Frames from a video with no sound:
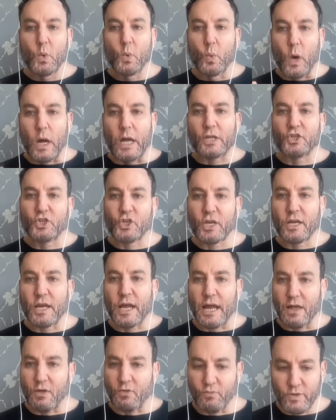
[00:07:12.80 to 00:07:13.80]
watching
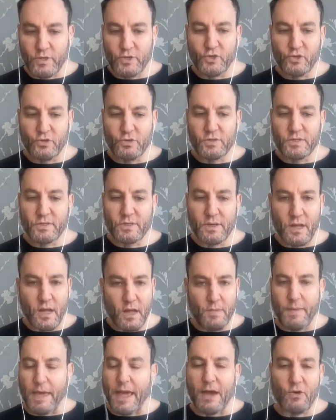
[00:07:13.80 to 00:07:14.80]
Kyle Richards
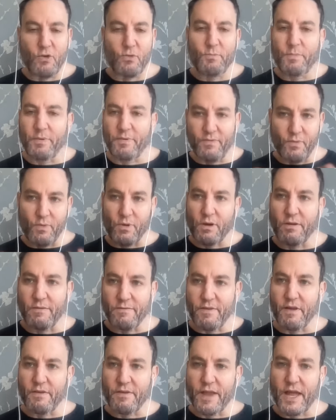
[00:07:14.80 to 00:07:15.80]
come out before our
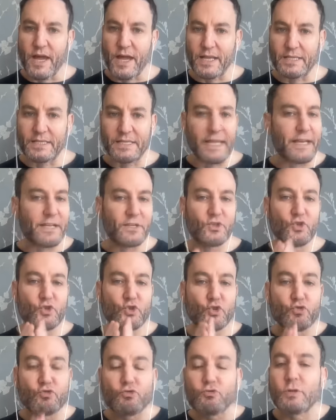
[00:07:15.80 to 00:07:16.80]
very eyes. That is
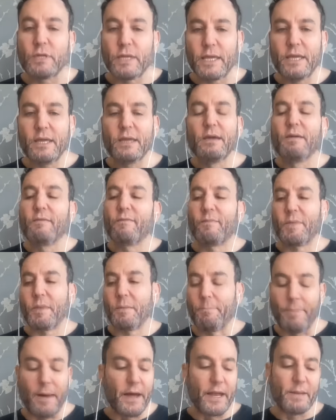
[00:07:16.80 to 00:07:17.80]
truly from the
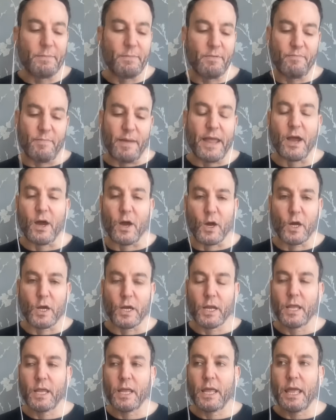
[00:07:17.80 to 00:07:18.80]
bottom of my
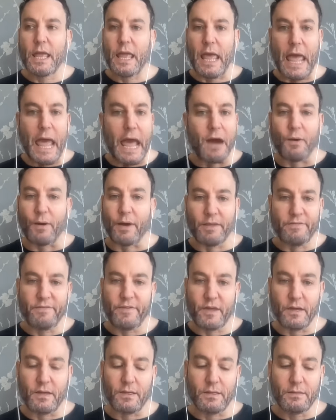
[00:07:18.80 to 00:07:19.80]
heart how I
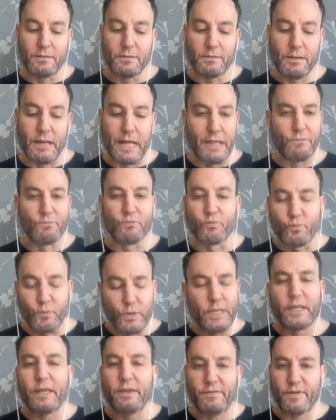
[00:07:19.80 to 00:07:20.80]
feel. I
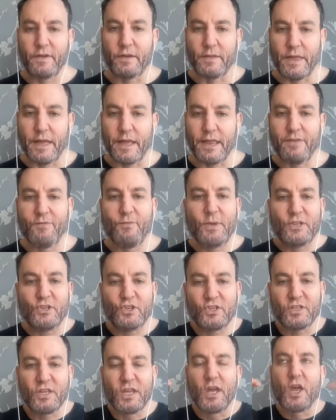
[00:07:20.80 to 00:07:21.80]
really feel that. If we
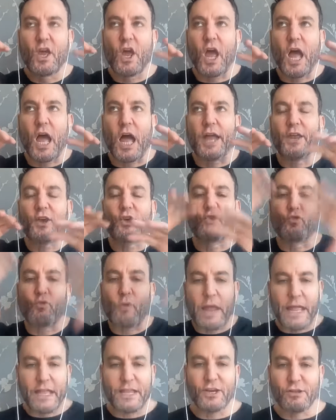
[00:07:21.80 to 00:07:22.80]
just, on a
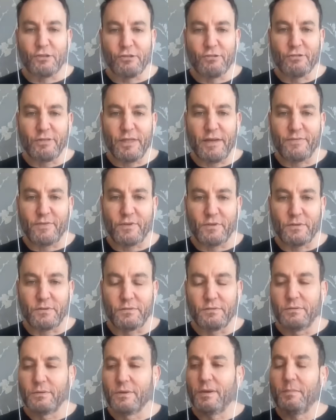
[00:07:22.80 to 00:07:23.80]
granular
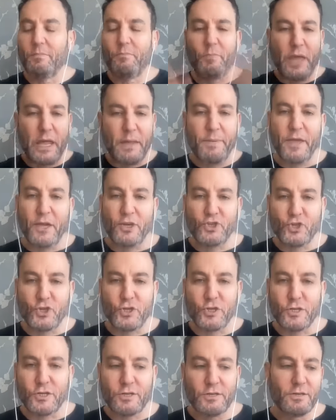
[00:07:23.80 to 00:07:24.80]
level, big
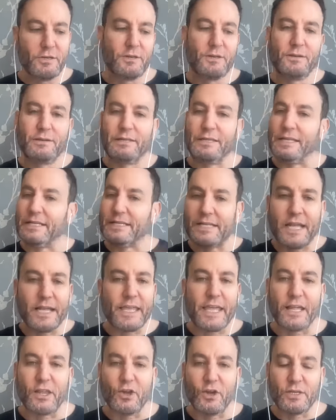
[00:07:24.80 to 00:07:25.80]
picture, let's
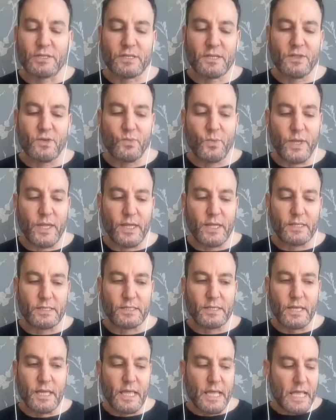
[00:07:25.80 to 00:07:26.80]
not get lost in the
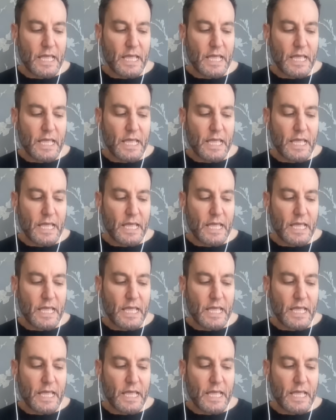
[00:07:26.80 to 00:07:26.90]
weeds.